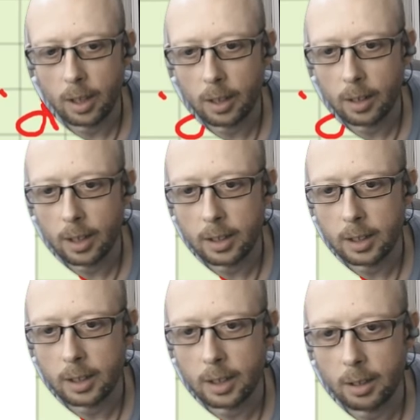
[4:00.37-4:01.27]
this
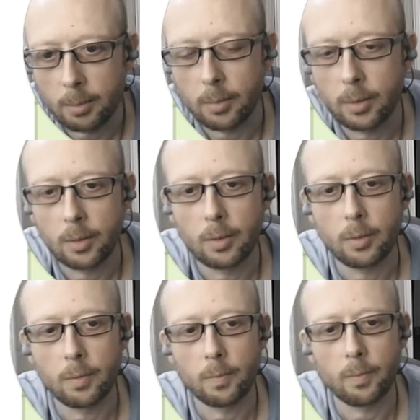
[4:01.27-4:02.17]
is, I
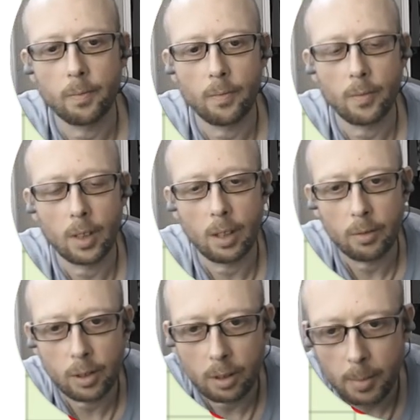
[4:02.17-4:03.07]

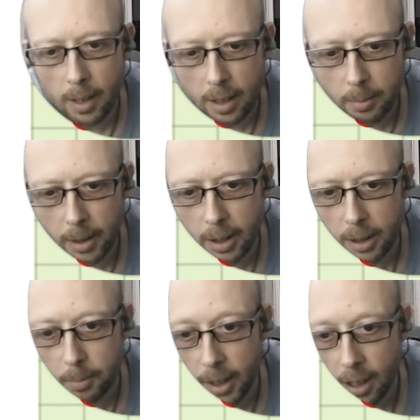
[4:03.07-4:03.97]
should have made these pictures
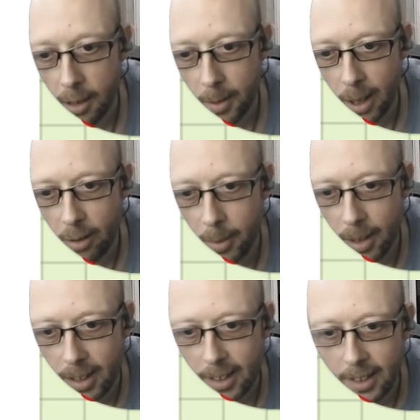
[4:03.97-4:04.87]
bigger, but never
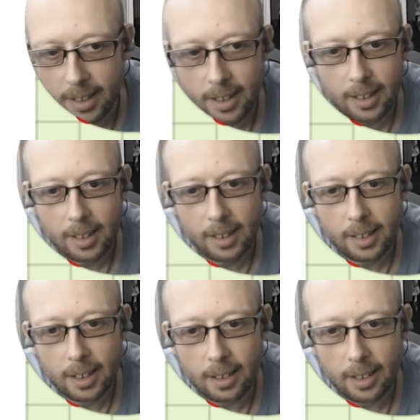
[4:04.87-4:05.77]
mind.
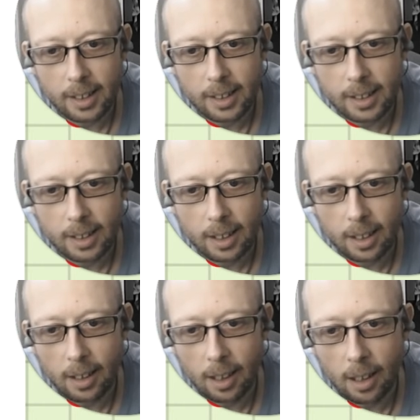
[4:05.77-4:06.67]
So this
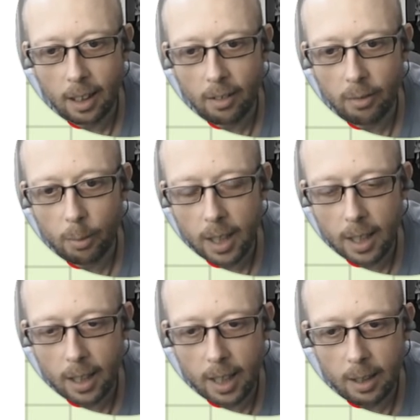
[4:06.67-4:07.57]
halfway
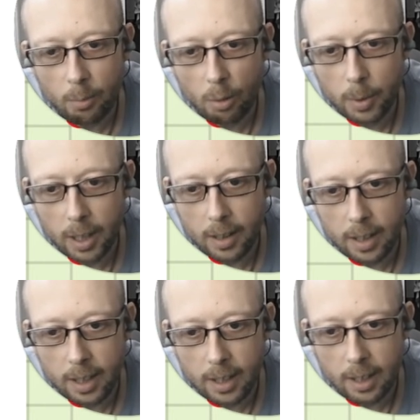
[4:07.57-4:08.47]
line will be
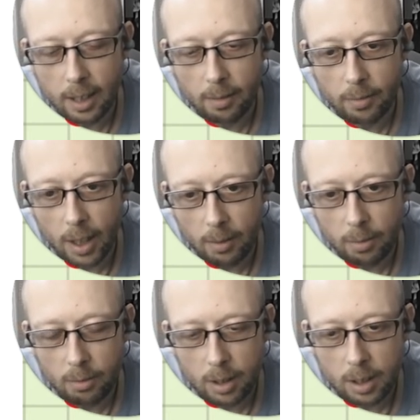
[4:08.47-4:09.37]
the
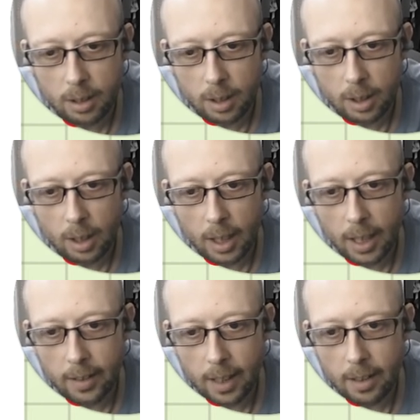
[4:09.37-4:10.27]
500,
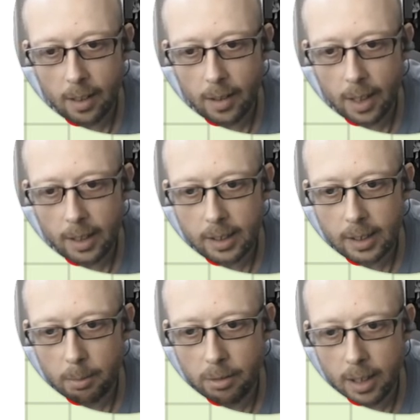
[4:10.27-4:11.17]
and then that's
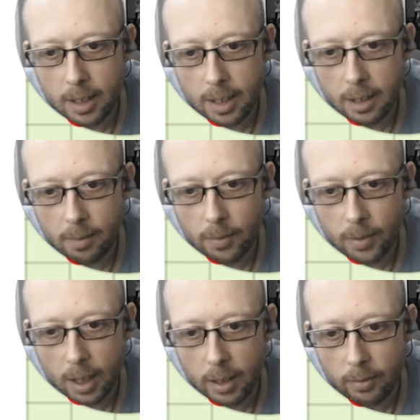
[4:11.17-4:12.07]
separated into
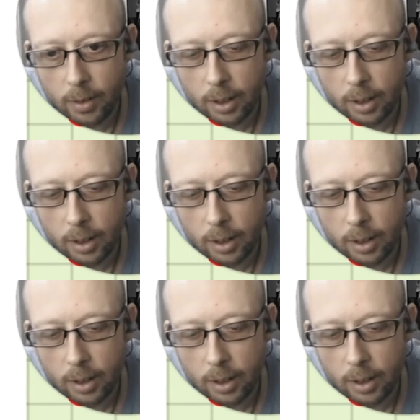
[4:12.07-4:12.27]
five